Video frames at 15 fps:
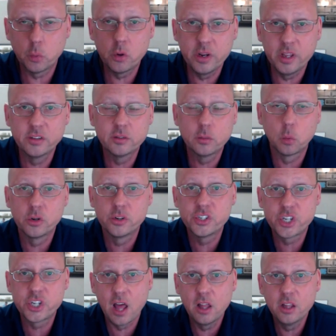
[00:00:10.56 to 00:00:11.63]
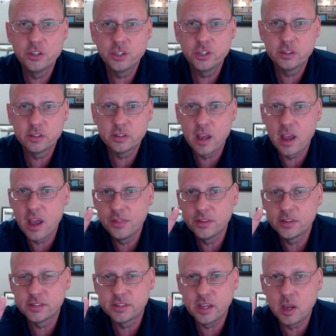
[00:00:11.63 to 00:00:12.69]
word is the word challenges, and the
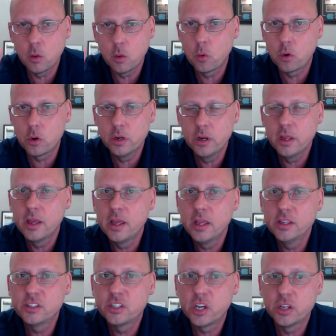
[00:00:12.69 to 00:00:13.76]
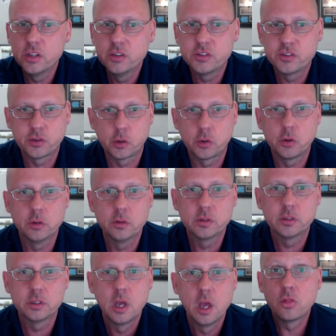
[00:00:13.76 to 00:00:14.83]
second word is
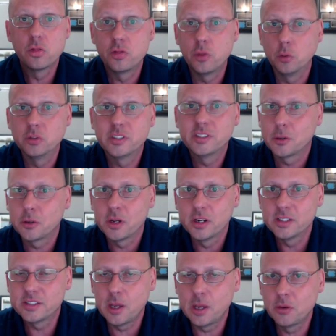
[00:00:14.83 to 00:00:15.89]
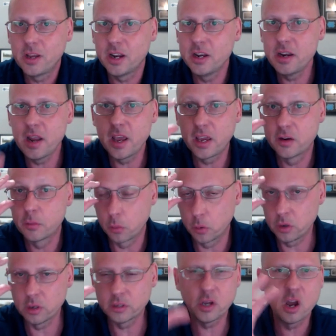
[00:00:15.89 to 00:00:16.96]
concerns. Those are going to sound kind of negative.
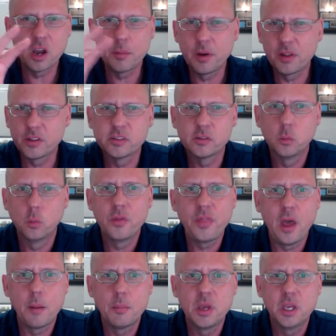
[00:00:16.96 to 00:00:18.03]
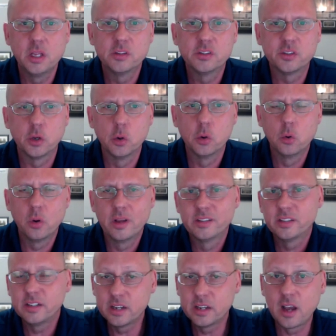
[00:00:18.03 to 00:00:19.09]
We're going to talk about this and what that means. So, as
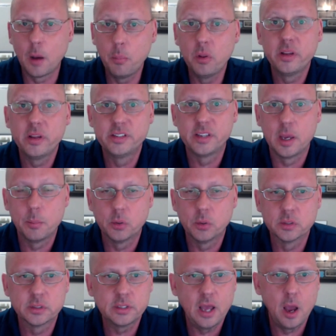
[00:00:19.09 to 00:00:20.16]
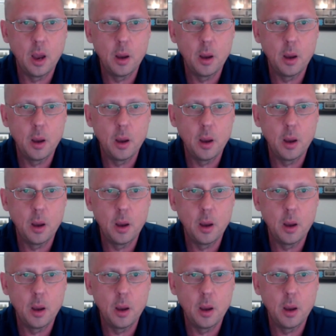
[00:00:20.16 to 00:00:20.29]
in a couple examples,